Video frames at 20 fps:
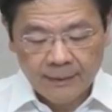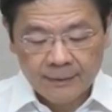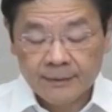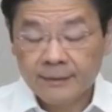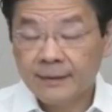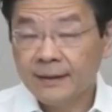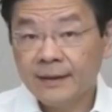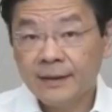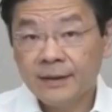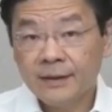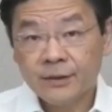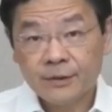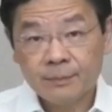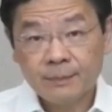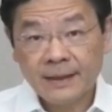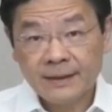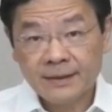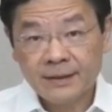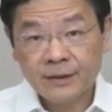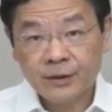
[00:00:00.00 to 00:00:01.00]
These
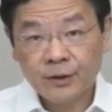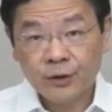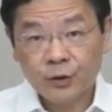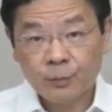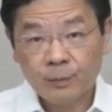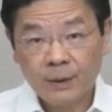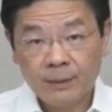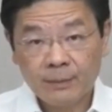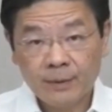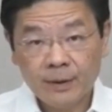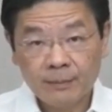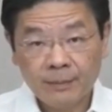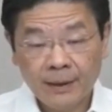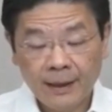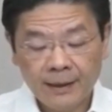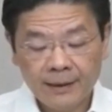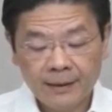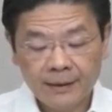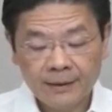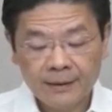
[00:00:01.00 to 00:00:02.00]
messages may be
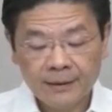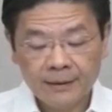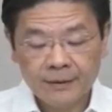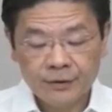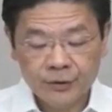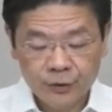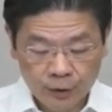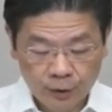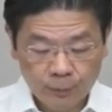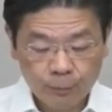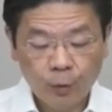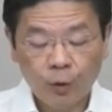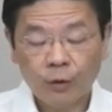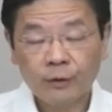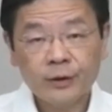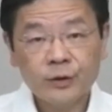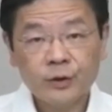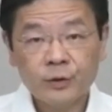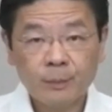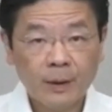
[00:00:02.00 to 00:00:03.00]
by
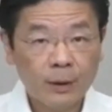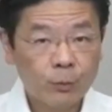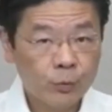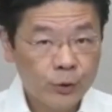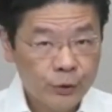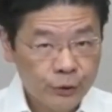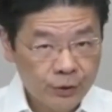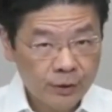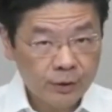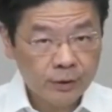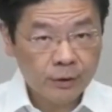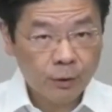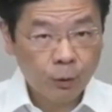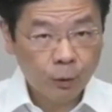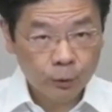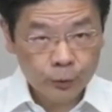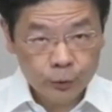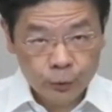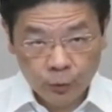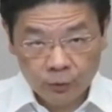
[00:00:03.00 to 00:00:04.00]
Singaporeans, but we should
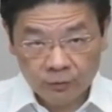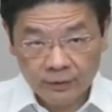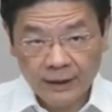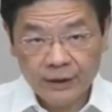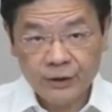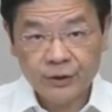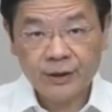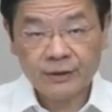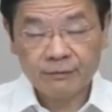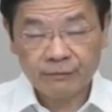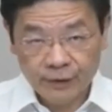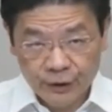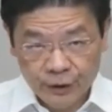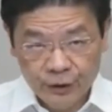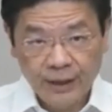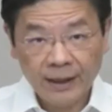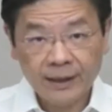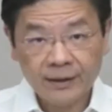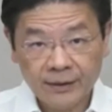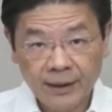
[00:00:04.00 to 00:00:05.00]
also
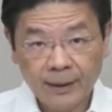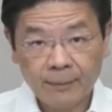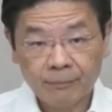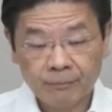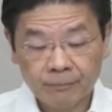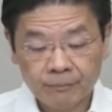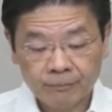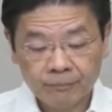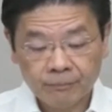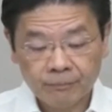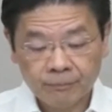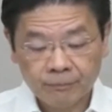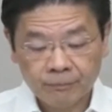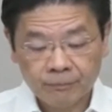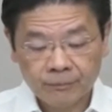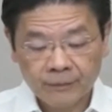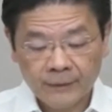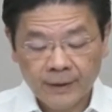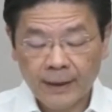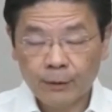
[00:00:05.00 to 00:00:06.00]
reject them.
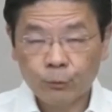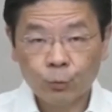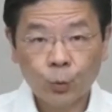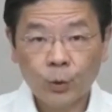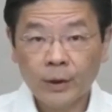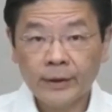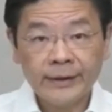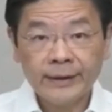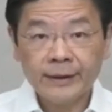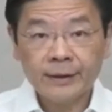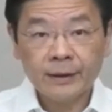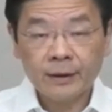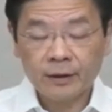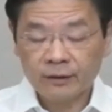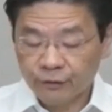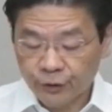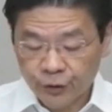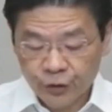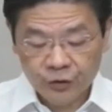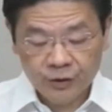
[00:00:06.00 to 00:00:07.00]
And were it a
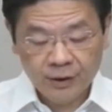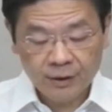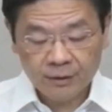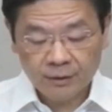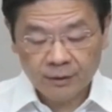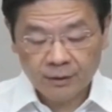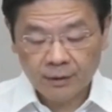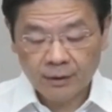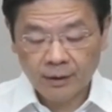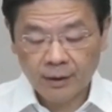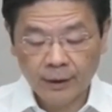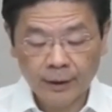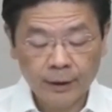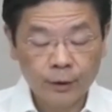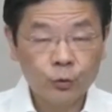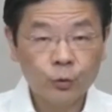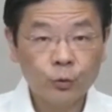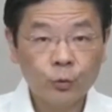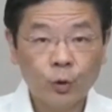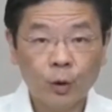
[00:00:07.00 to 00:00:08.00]
Christian, a
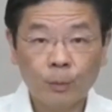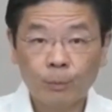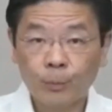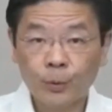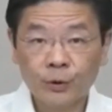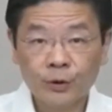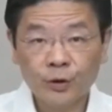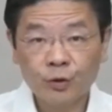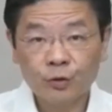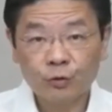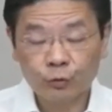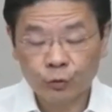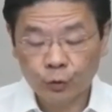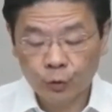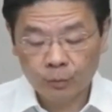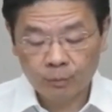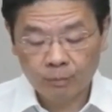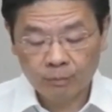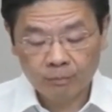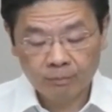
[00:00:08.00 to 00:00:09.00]
Hindu or Buddhist
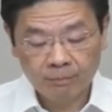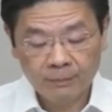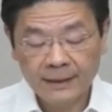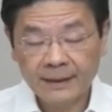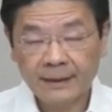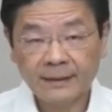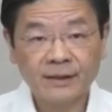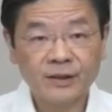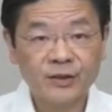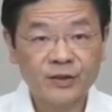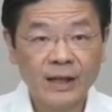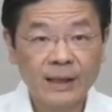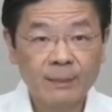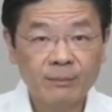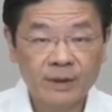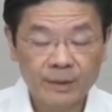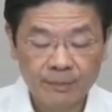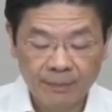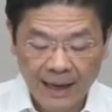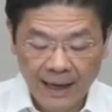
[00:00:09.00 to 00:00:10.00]
group making the
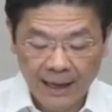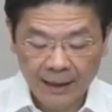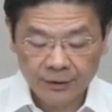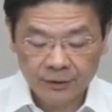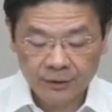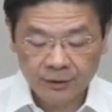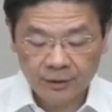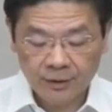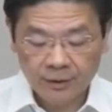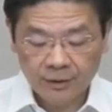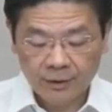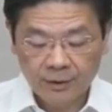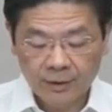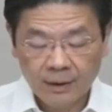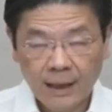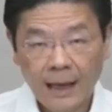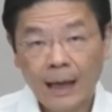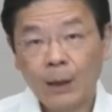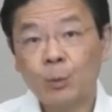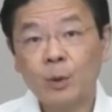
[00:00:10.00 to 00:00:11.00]
same demand,
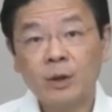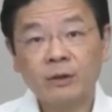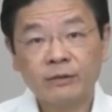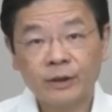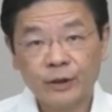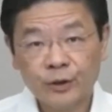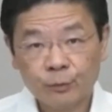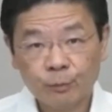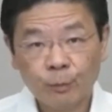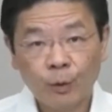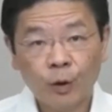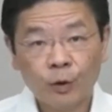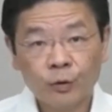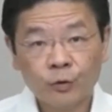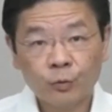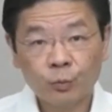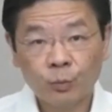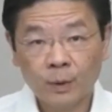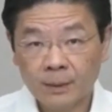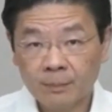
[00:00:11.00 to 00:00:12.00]
our
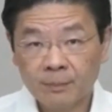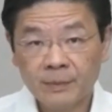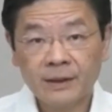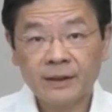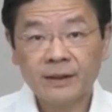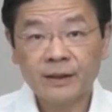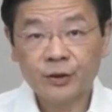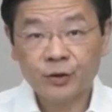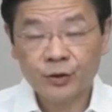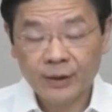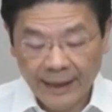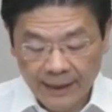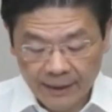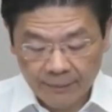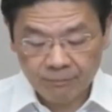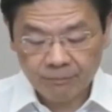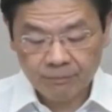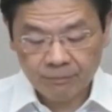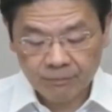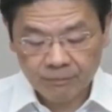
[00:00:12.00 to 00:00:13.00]
response would be the
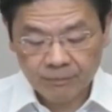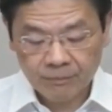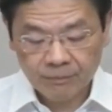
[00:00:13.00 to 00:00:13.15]
same.